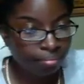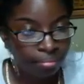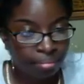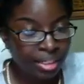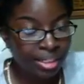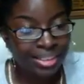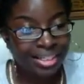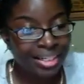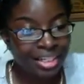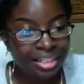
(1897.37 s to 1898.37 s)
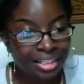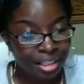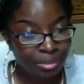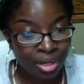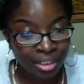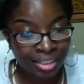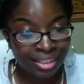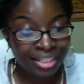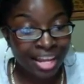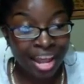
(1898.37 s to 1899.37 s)
Because any disease process
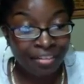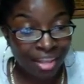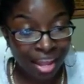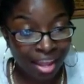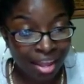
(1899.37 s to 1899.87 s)
can have that.